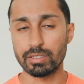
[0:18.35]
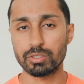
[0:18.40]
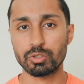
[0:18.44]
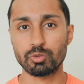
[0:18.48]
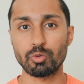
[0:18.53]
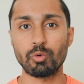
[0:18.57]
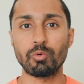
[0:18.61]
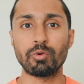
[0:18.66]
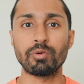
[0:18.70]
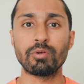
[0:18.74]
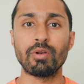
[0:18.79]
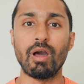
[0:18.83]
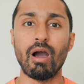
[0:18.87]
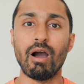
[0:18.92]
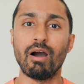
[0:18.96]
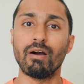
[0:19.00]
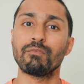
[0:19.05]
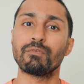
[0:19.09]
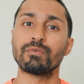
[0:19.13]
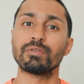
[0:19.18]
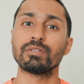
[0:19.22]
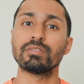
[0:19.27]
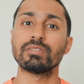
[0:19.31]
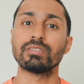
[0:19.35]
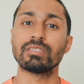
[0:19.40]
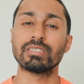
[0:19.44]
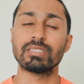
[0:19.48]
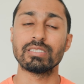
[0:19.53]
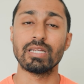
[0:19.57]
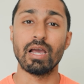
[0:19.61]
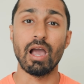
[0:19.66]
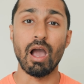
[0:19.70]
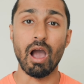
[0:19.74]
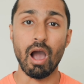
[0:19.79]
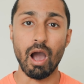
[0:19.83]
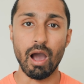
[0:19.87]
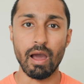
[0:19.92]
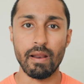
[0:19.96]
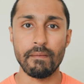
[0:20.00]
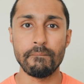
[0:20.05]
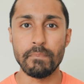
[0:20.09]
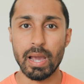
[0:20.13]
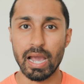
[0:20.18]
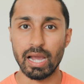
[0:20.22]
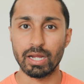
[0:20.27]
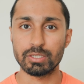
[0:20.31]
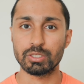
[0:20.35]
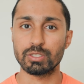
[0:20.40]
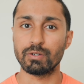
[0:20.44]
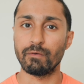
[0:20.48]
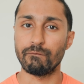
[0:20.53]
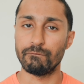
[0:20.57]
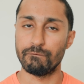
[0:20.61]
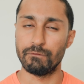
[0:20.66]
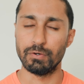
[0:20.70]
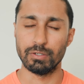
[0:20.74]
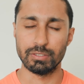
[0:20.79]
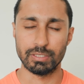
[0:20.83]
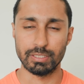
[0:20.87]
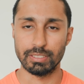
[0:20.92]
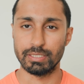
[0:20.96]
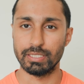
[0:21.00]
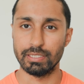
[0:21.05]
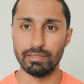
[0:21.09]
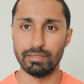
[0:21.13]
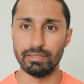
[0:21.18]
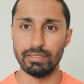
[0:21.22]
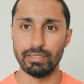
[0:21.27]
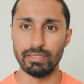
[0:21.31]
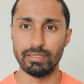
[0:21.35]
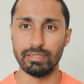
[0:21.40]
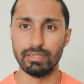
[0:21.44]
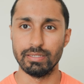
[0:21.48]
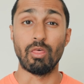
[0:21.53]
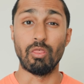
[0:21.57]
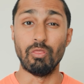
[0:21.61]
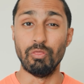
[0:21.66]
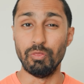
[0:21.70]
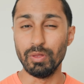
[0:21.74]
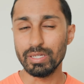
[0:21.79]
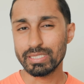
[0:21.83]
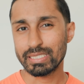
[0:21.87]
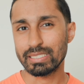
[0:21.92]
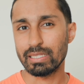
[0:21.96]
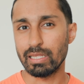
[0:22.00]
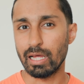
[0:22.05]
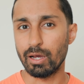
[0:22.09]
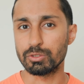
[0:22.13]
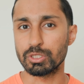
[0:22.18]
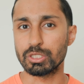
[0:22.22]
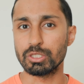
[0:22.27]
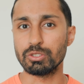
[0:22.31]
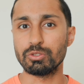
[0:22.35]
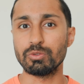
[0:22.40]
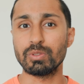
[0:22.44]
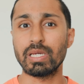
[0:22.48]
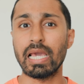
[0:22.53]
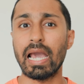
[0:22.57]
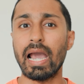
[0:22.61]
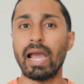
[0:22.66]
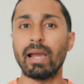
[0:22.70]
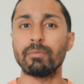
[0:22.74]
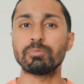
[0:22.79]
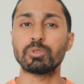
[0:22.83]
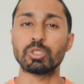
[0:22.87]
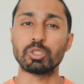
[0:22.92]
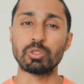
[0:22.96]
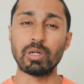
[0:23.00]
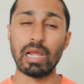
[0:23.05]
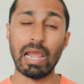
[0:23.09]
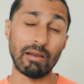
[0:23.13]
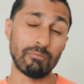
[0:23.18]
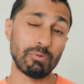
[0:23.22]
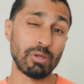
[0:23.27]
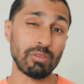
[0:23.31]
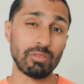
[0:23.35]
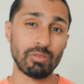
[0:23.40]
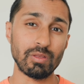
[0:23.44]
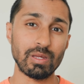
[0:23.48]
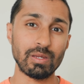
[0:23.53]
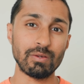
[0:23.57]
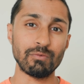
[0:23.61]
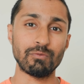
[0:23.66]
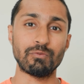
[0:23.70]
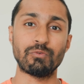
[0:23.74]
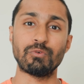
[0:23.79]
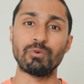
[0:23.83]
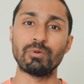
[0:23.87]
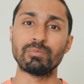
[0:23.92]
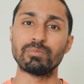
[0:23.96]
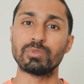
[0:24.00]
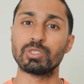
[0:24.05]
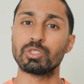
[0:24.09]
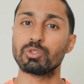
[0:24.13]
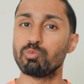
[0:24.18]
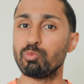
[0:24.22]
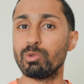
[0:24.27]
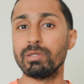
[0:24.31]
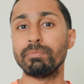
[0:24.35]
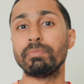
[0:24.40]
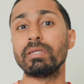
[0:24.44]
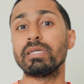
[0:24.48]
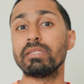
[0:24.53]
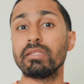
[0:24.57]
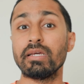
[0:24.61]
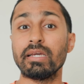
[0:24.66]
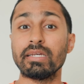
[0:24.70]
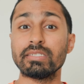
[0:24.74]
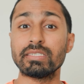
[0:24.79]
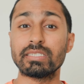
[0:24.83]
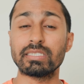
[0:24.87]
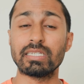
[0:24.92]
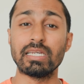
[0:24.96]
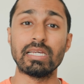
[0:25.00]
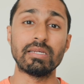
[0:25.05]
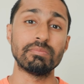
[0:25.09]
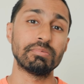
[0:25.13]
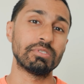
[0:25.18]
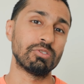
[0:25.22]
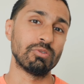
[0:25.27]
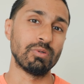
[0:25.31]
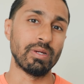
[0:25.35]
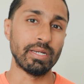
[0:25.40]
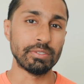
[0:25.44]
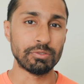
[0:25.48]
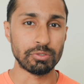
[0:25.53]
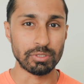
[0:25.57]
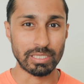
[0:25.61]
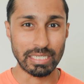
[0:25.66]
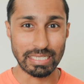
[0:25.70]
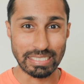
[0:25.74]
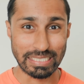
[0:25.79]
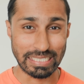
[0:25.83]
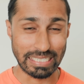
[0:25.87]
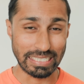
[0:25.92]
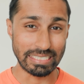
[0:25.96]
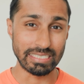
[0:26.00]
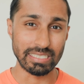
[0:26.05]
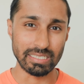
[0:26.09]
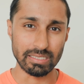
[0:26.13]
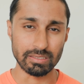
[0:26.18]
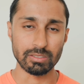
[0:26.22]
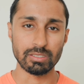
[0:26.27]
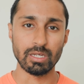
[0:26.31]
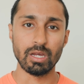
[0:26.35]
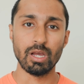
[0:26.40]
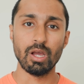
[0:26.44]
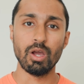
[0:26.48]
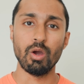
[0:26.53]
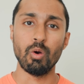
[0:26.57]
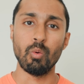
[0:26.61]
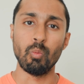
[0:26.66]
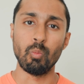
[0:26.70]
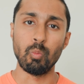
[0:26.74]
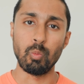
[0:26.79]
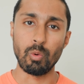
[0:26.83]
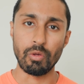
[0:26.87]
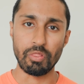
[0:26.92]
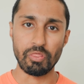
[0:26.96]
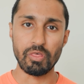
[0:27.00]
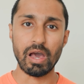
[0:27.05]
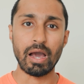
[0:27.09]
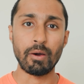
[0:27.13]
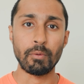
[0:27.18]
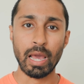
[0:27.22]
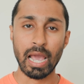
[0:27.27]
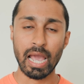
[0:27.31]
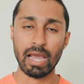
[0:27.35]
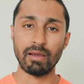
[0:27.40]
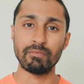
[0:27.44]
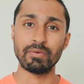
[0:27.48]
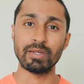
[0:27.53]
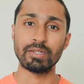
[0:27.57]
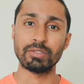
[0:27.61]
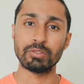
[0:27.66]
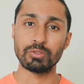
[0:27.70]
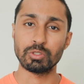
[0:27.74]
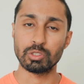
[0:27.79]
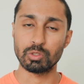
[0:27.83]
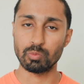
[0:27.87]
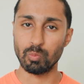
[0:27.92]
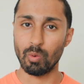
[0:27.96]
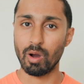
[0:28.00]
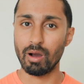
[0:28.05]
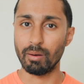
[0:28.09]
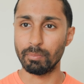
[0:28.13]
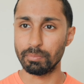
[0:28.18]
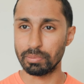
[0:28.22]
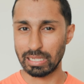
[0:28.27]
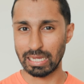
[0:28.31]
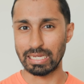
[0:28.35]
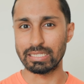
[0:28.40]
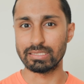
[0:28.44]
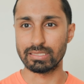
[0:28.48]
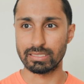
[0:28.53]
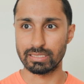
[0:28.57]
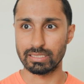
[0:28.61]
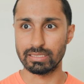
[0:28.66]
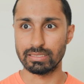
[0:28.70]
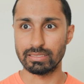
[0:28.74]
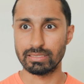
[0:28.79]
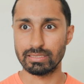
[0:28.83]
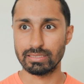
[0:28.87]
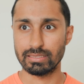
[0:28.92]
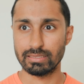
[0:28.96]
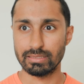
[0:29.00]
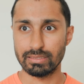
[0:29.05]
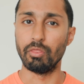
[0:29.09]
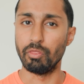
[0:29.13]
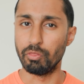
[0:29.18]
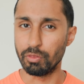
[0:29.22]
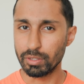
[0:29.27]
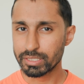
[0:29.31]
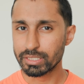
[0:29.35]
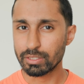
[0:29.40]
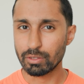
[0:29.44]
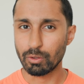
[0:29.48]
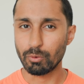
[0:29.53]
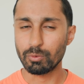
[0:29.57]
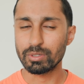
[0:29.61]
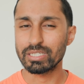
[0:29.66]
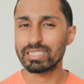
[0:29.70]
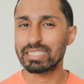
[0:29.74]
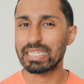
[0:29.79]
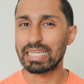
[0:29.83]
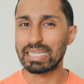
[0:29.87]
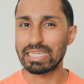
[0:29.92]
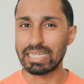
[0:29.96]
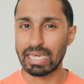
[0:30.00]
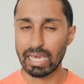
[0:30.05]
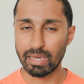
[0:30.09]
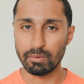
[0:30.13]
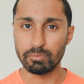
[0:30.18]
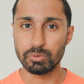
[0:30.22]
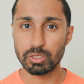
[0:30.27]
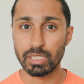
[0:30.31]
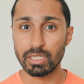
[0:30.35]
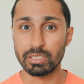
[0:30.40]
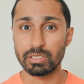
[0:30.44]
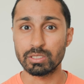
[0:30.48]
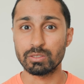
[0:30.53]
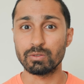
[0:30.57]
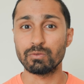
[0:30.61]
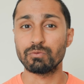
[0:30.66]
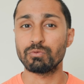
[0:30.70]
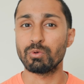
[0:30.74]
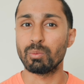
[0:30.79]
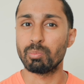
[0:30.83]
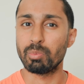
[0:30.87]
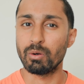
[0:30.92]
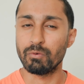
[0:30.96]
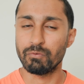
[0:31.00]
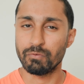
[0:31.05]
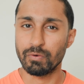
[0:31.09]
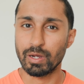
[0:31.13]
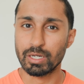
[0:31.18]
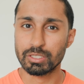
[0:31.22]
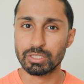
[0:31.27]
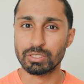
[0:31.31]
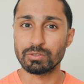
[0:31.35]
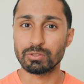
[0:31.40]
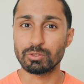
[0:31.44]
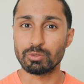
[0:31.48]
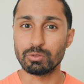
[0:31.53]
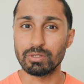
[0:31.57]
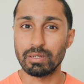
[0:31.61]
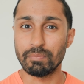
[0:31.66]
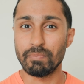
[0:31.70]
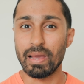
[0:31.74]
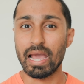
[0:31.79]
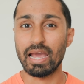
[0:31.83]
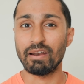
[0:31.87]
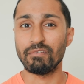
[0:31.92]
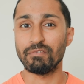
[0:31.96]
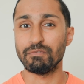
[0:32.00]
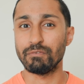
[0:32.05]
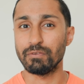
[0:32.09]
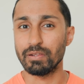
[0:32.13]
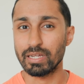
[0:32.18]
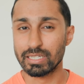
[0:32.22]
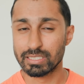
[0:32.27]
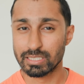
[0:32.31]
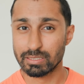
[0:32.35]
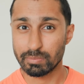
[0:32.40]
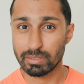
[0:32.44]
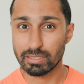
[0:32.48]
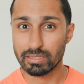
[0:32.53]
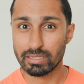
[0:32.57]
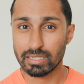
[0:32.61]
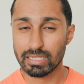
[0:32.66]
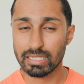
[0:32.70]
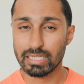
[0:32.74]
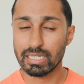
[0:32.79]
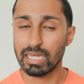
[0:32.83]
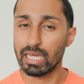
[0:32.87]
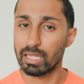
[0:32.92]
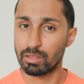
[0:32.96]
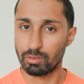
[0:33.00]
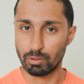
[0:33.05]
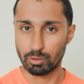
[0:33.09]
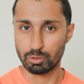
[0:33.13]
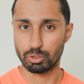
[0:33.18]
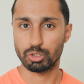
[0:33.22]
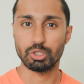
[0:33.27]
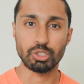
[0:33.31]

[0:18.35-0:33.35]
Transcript: This drone offers unmatched versatility. This allows you to capture everything from sweeping landscapes to intricate details without having to swap lenses. This loan is a game changer for professionals who demand flexibility in their